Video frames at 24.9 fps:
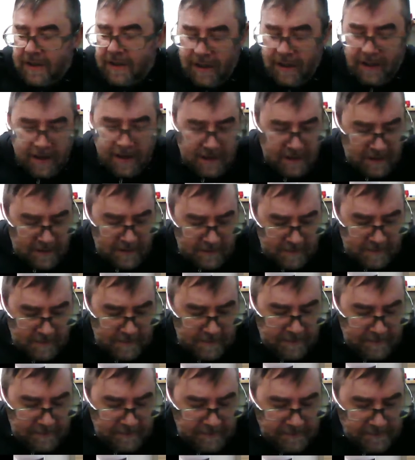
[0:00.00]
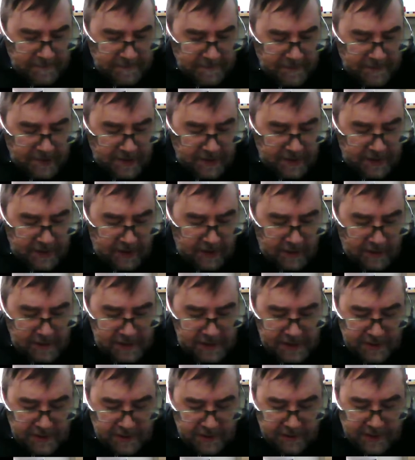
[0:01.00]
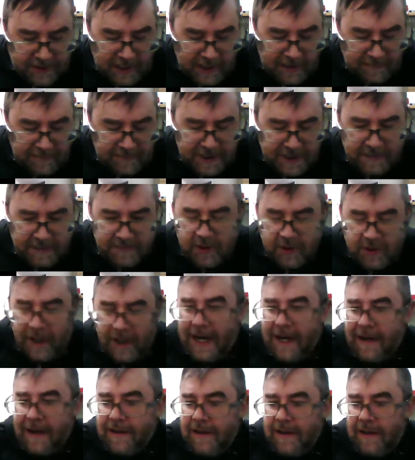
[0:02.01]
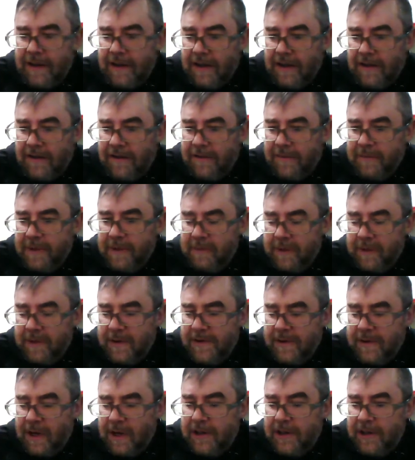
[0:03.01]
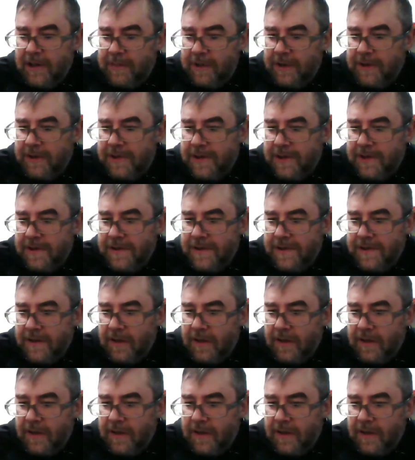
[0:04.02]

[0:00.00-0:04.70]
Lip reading: to kind of keep track of people's contributions.